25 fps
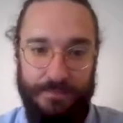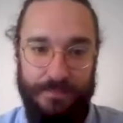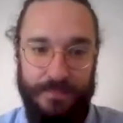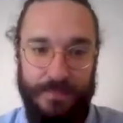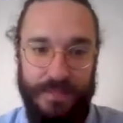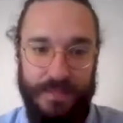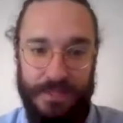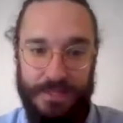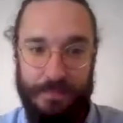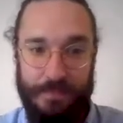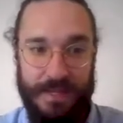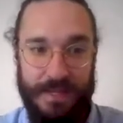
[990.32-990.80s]

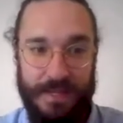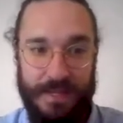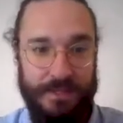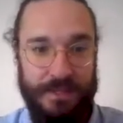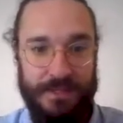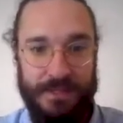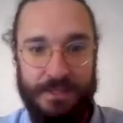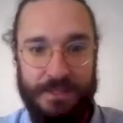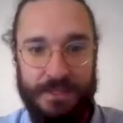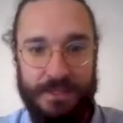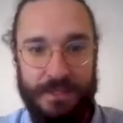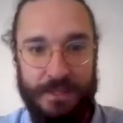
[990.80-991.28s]
into
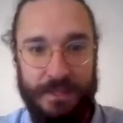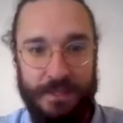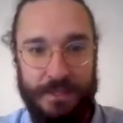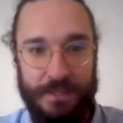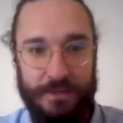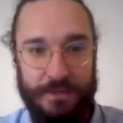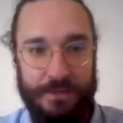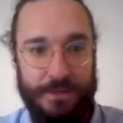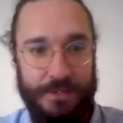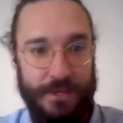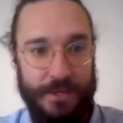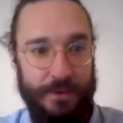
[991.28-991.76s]
payments.
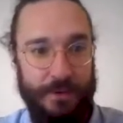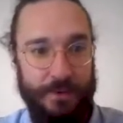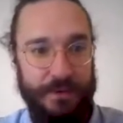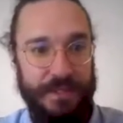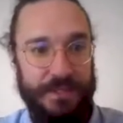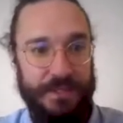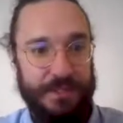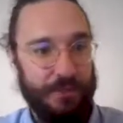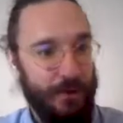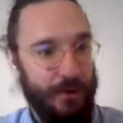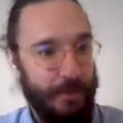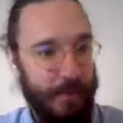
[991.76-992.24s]
So
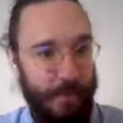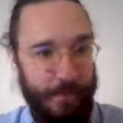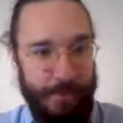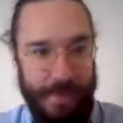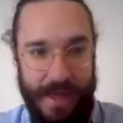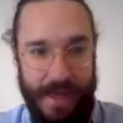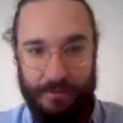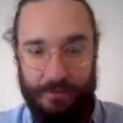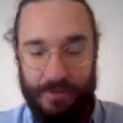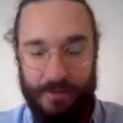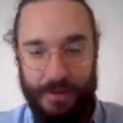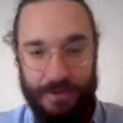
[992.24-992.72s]
let's throw up a
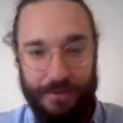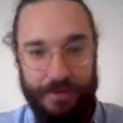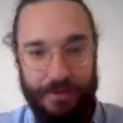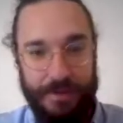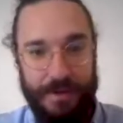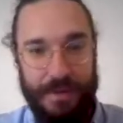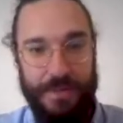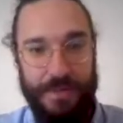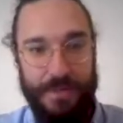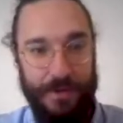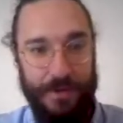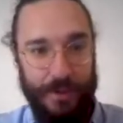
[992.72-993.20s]
background
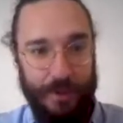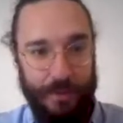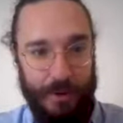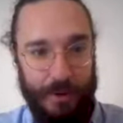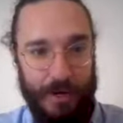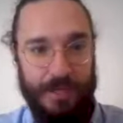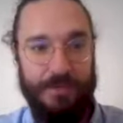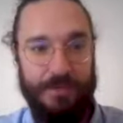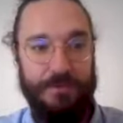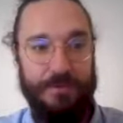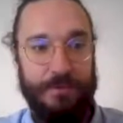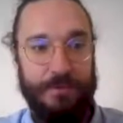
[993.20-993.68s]
thread that'll
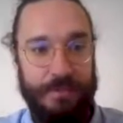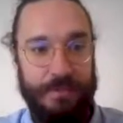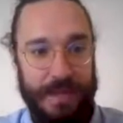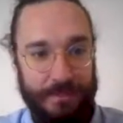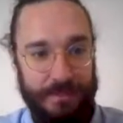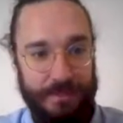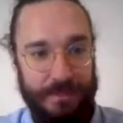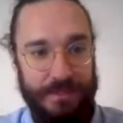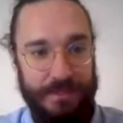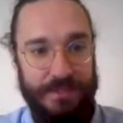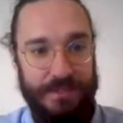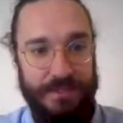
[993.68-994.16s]
watch for
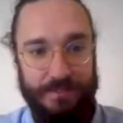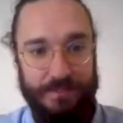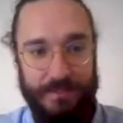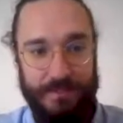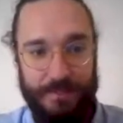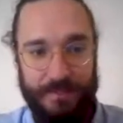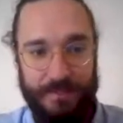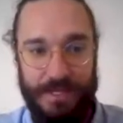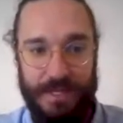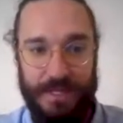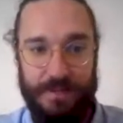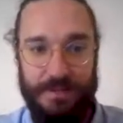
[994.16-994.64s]
payments
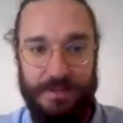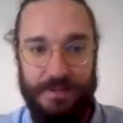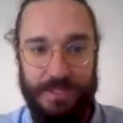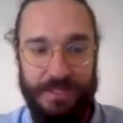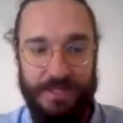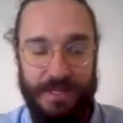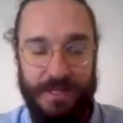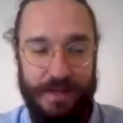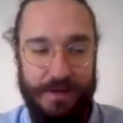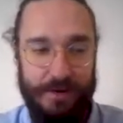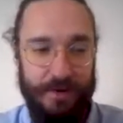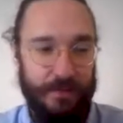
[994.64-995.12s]
from the enemy's
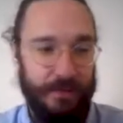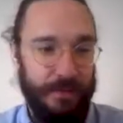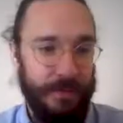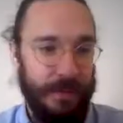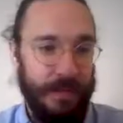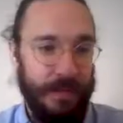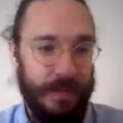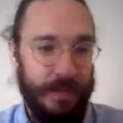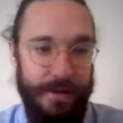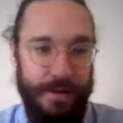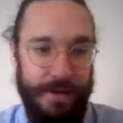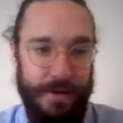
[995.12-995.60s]
account.
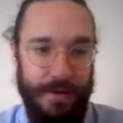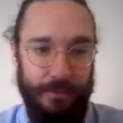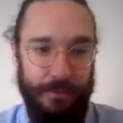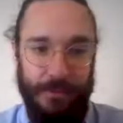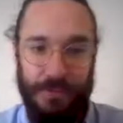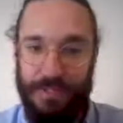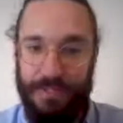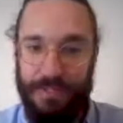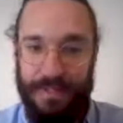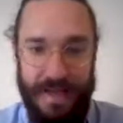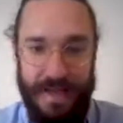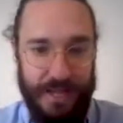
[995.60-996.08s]
We're
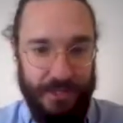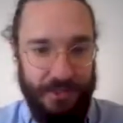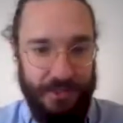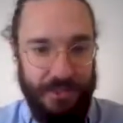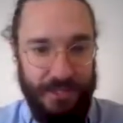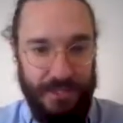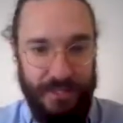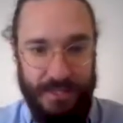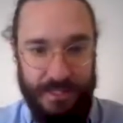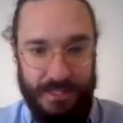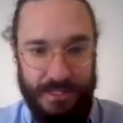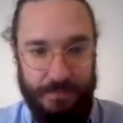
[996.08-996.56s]
going to cache
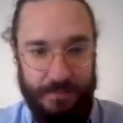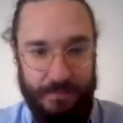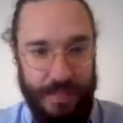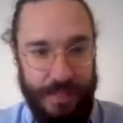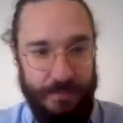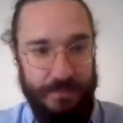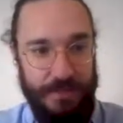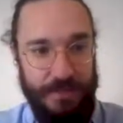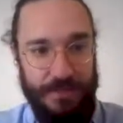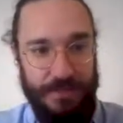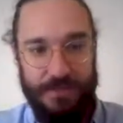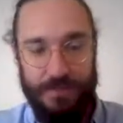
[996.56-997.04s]
the latest
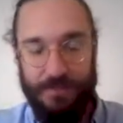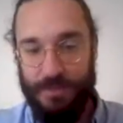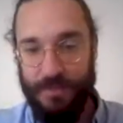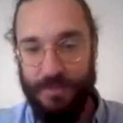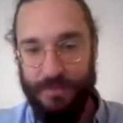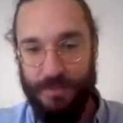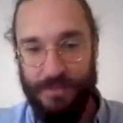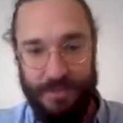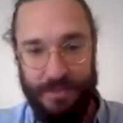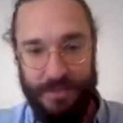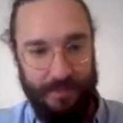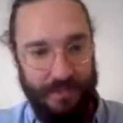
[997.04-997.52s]
payment so that
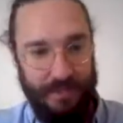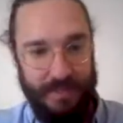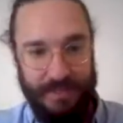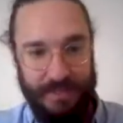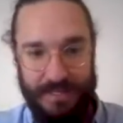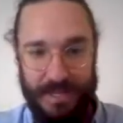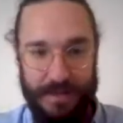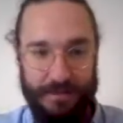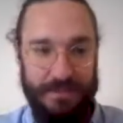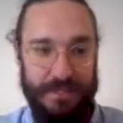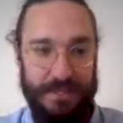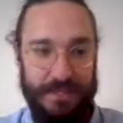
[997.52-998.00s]
we don't get
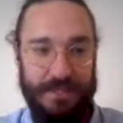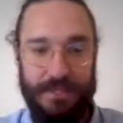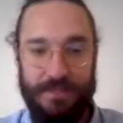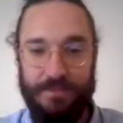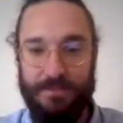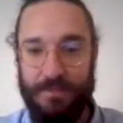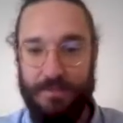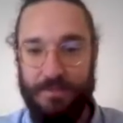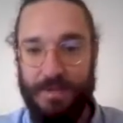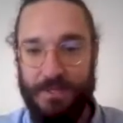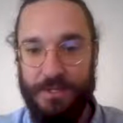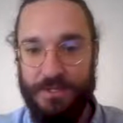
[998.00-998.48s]
any outdated
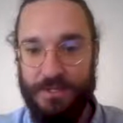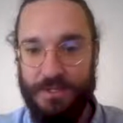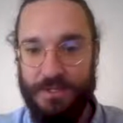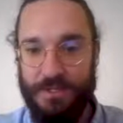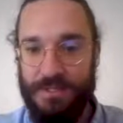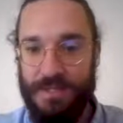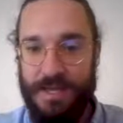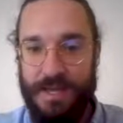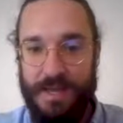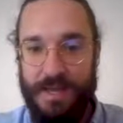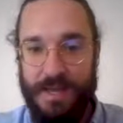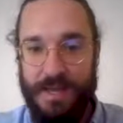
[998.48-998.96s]

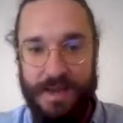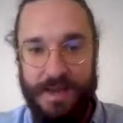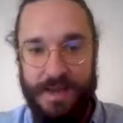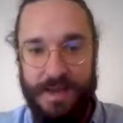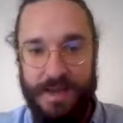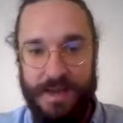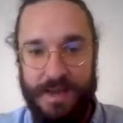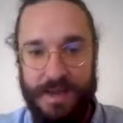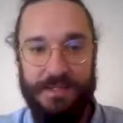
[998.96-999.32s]
information, and then